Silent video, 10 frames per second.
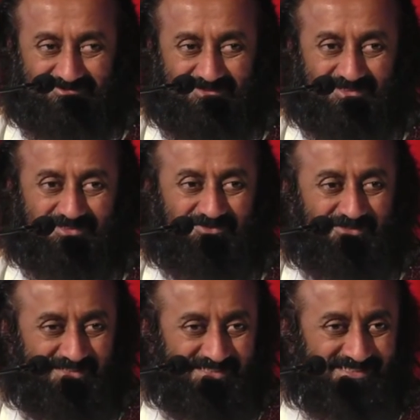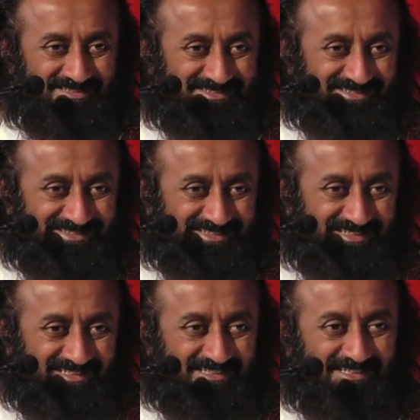work for it.
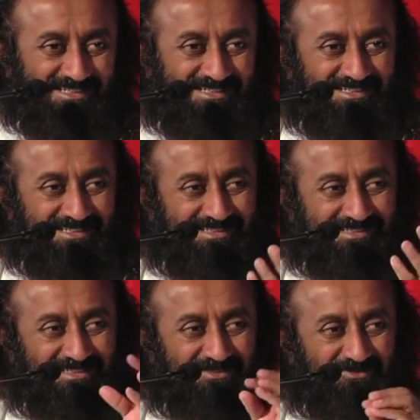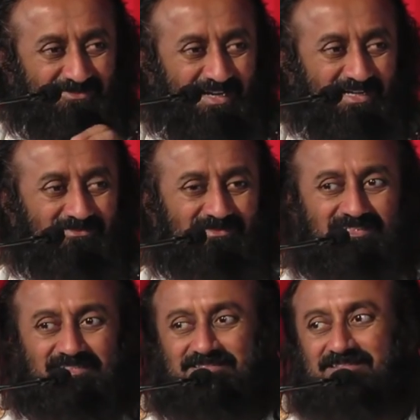These five
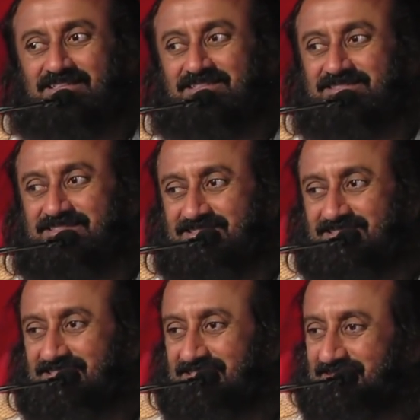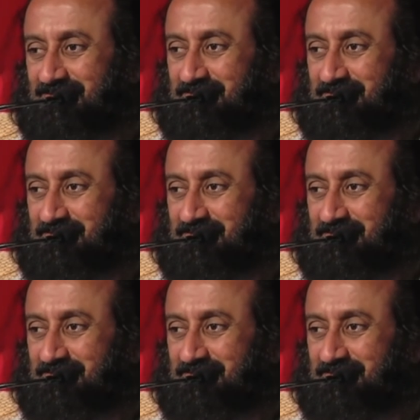things are essential.